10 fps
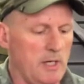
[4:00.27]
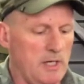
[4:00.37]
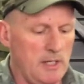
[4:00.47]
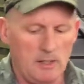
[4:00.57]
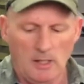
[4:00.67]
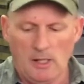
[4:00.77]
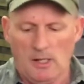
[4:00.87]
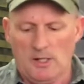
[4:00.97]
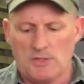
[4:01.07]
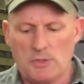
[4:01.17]
kit.
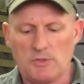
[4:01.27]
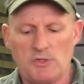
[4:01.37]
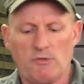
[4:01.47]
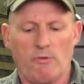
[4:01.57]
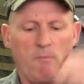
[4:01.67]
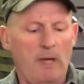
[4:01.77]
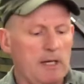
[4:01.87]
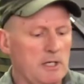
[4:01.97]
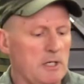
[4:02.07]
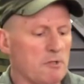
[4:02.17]
So it's a
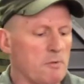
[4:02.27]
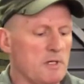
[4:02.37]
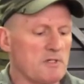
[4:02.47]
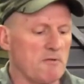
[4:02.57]
dramatic increase